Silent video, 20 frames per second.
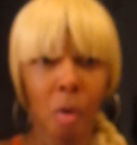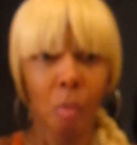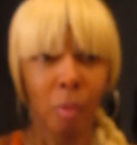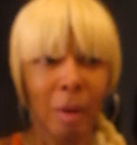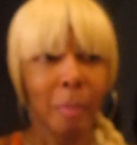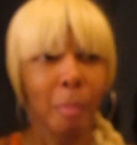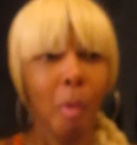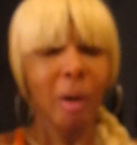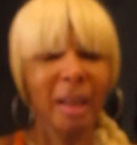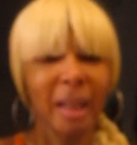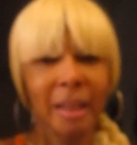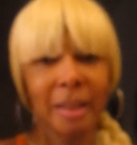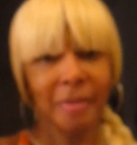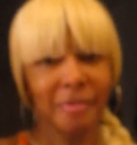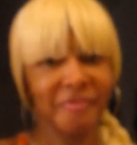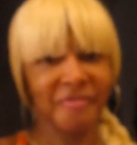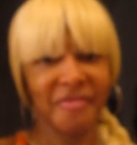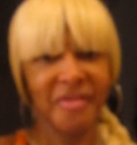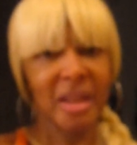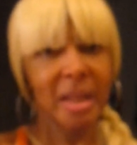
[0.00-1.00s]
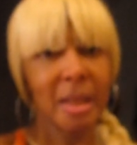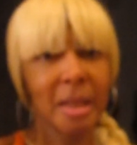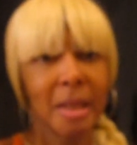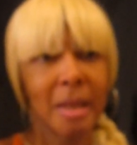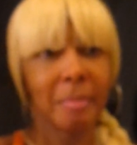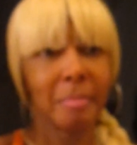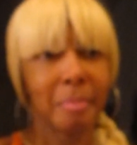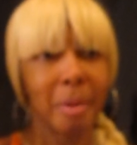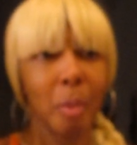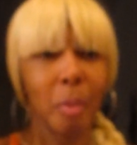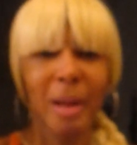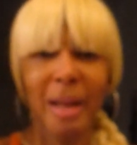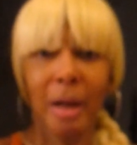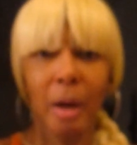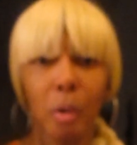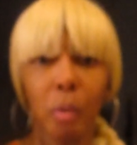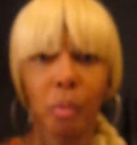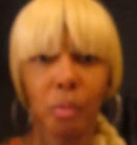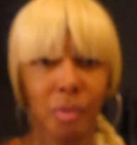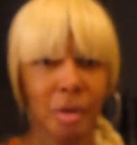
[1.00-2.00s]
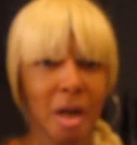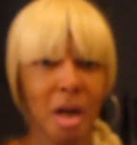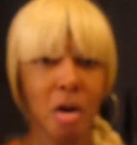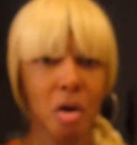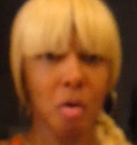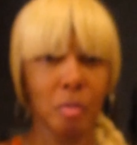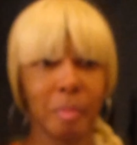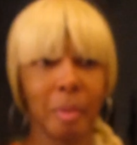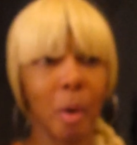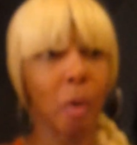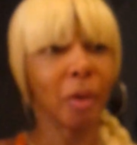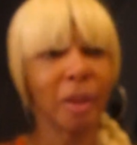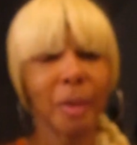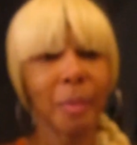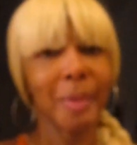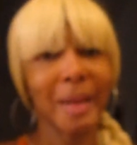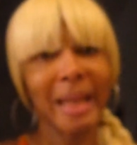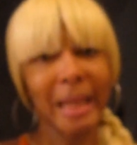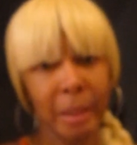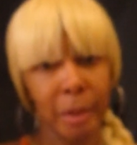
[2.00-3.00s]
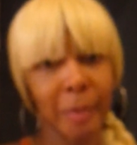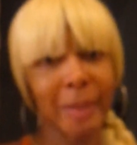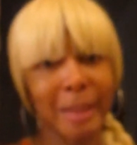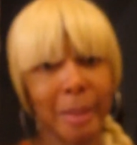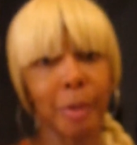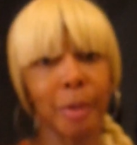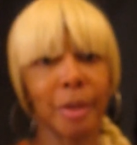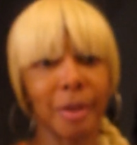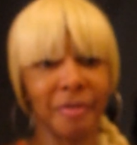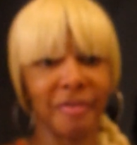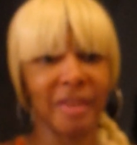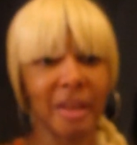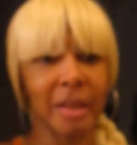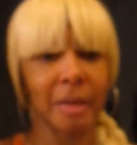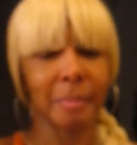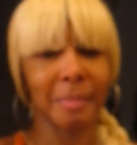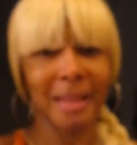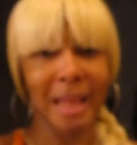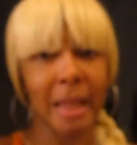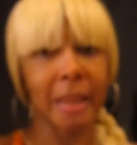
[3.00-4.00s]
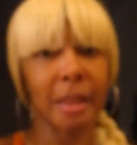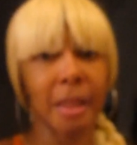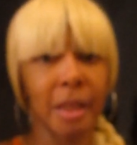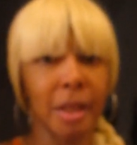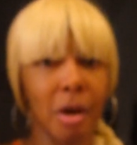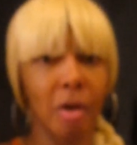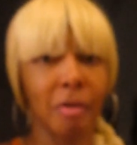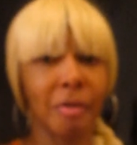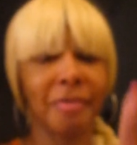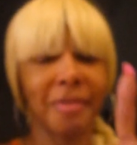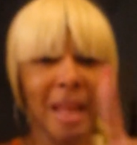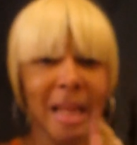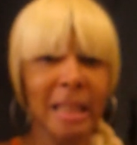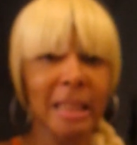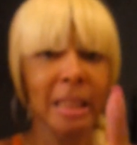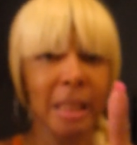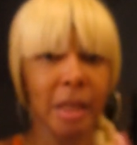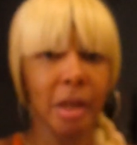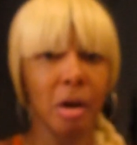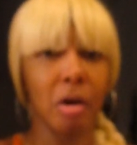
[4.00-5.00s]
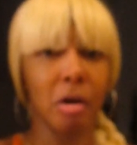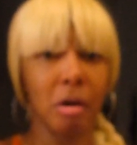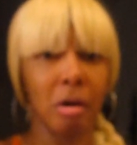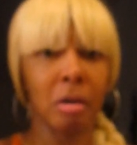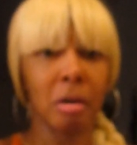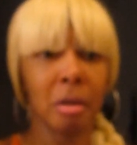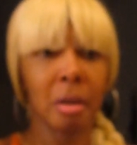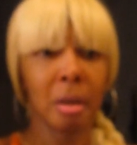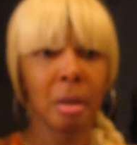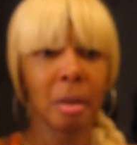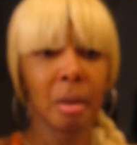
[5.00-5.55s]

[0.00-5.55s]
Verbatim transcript: We want to defend them, but we don't know. But only we, we do defend them. Thank y'all. thanks to y'all.